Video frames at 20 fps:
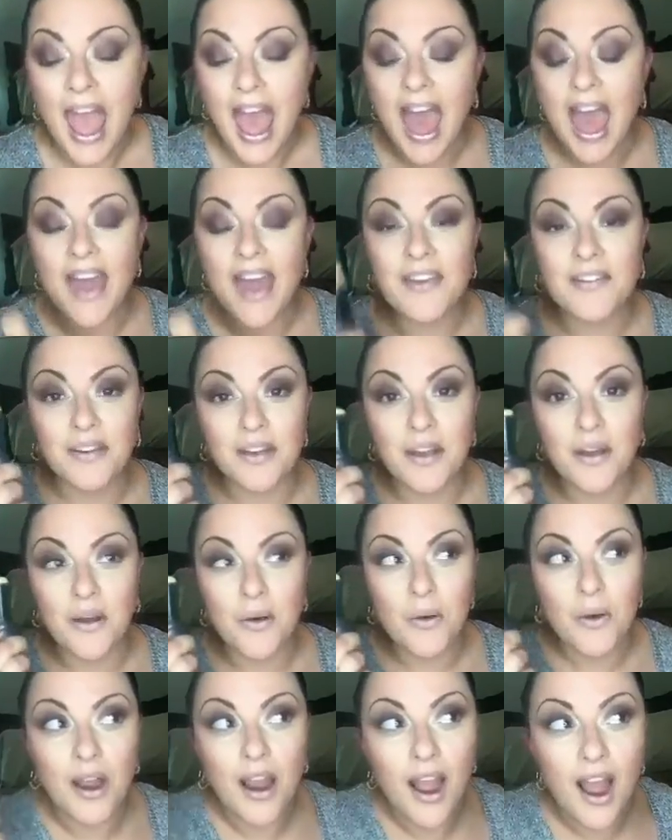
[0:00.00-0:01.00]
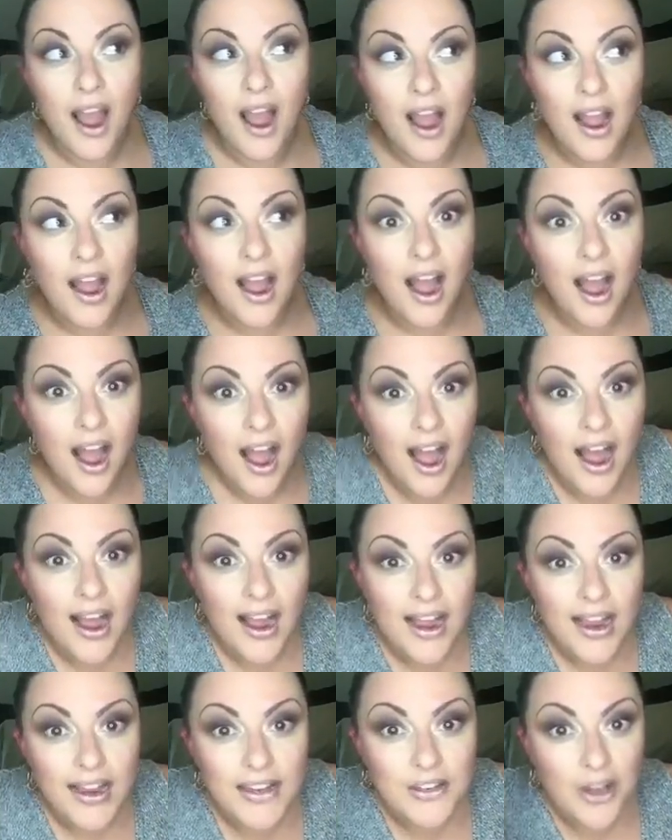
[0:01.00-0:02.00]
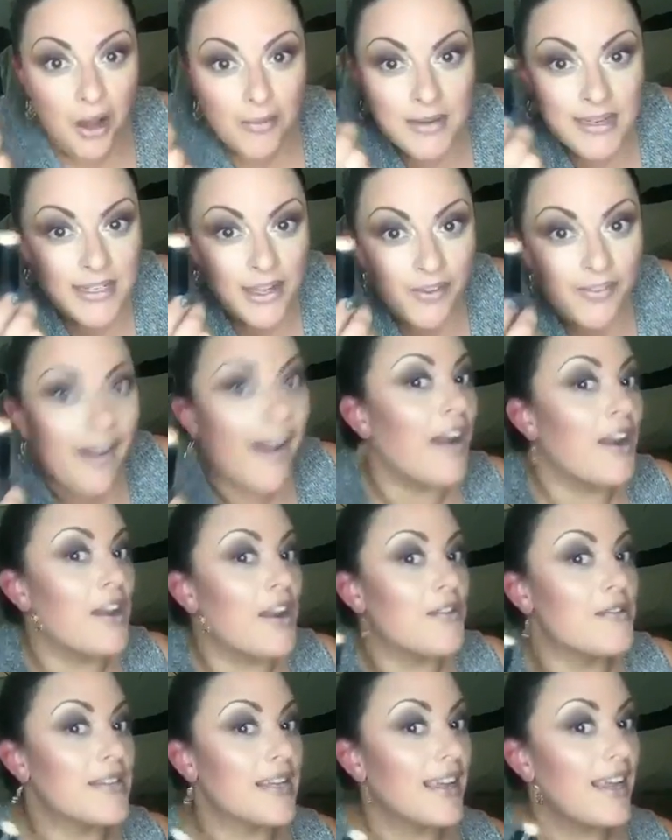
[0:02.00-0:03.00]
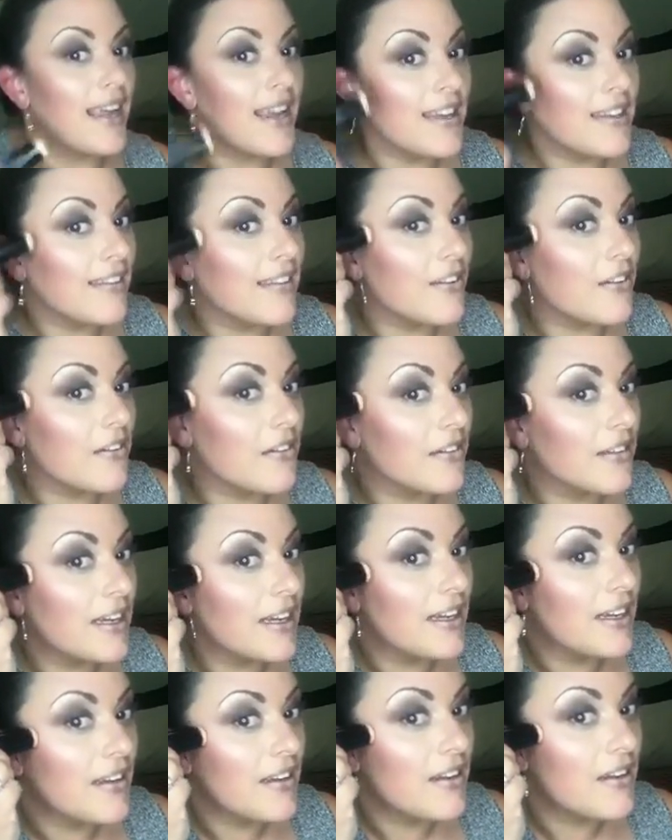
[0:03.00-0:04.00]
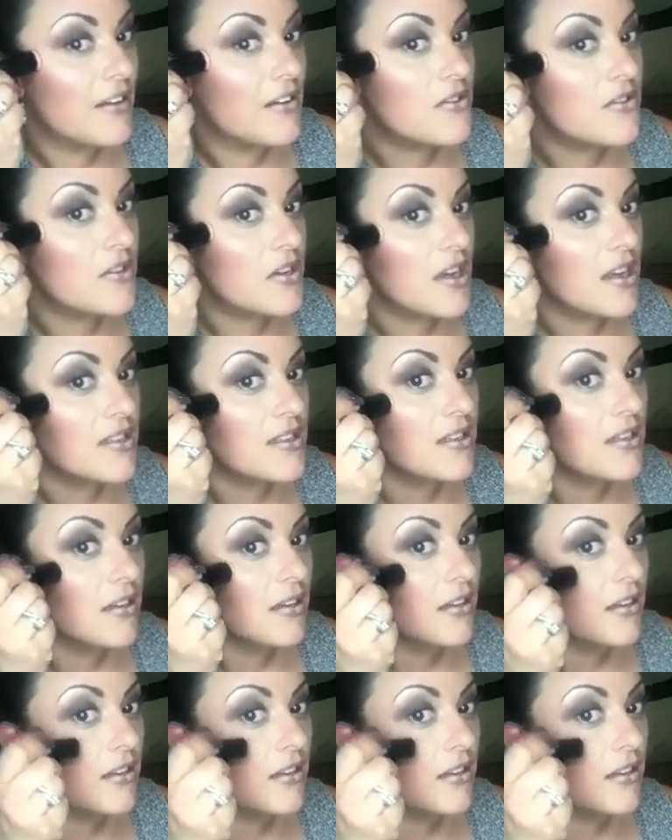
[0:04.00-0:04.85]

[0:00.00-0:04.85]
And I taught myself how to use it, and literally, you just